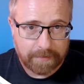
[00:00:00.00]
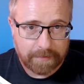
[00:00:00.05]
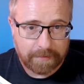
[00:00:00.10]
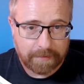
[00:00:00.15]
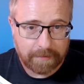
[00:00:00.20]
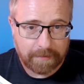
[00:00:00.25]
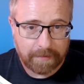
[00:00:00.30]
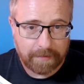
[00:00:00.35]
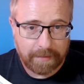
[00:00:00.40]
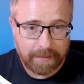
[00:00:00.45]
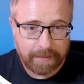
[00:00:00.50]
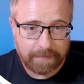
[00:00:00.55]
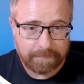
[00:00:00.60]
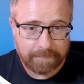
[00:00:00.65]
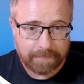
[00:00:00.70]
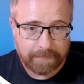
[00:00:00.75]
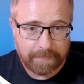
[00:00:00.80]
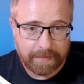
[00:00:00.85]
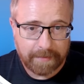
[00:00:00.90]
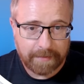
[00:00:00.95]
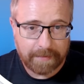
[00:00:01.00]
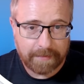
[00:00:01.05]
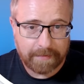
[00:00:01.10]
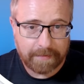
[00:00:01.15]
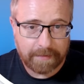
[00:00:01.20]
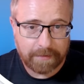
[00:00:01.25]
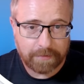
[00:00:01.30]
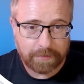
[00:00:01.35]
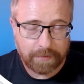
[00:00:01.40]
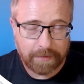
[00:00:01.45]
Click on that
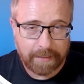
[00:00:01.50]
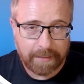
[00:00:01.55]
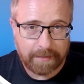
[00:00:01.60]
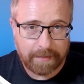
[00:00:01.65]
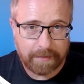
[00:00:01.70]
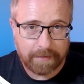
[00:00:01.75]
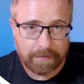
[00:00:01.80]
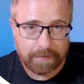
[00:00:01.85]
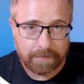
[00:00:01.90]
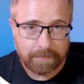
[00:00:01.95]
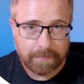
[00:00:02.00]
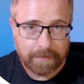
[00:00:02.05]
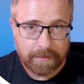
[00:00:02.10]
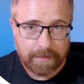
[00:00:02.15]
and links are highlighted.